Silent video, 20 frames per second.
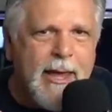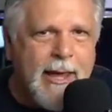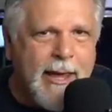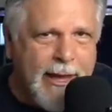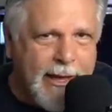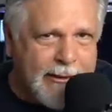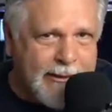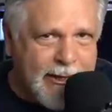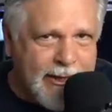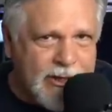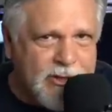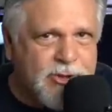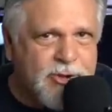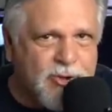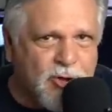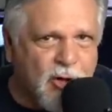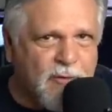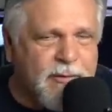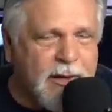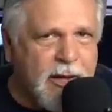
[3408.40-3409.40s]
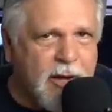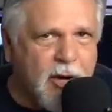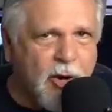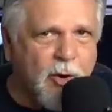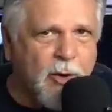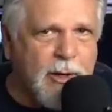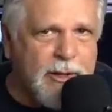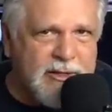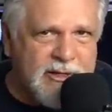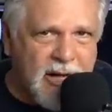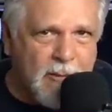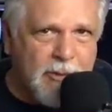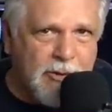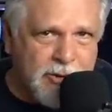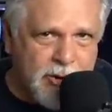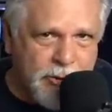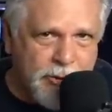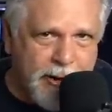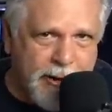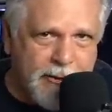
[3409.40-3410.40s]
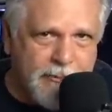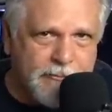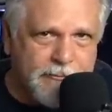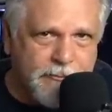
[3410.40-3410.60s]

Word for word: It is serving currently double duty.